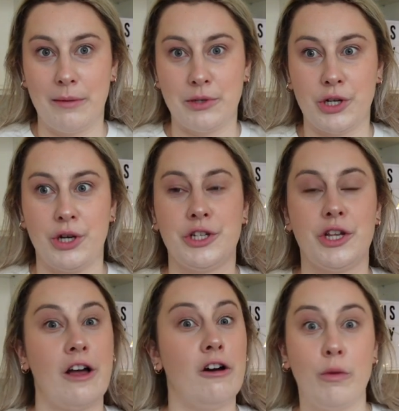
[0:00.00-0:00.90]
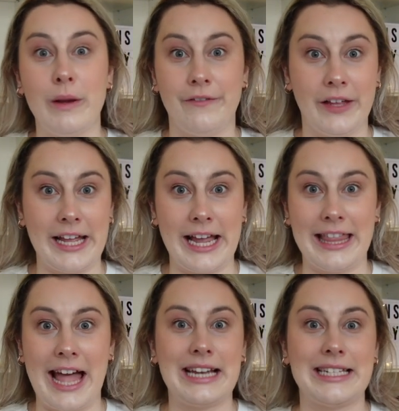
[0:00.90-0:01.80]
up soon so they'll all be filling in
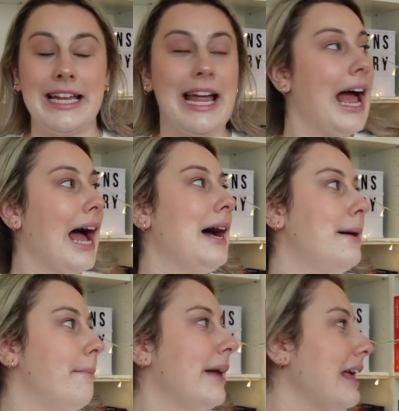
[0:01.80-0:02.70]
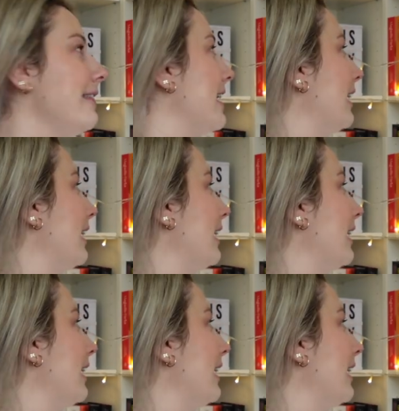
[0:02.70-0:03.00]
that. Um, but I think